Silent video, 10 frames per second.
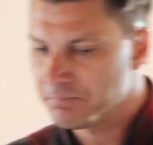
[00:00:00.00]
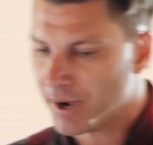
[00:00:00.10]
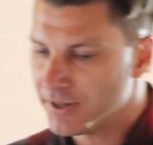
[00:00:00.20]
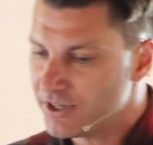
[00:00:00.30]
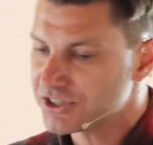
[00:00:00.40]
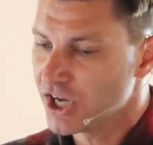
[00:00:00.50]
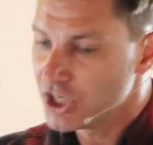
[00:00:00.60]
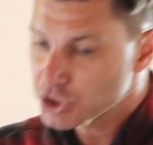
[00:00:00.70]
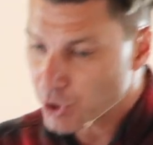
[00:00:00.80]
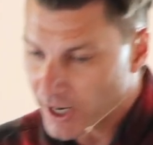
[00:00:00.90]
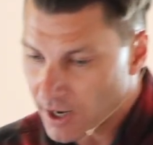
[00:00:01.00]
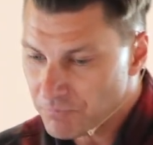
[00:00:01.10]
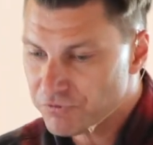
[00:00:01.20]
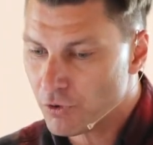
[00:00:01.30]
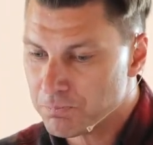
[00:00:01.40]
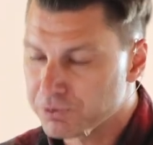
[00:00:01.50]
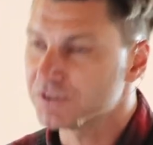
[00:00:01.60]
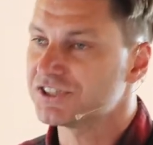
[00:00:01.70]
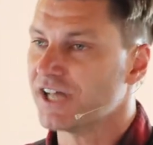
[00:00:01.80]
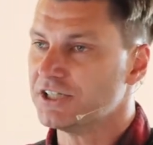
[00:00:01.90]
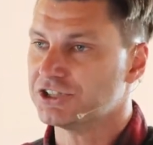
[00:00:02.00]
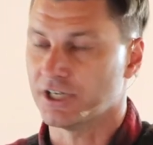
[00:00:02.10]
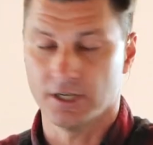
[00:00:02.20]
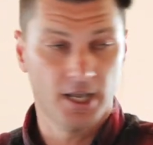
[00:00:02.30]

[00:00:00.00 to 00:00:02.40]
by this triumphal procession.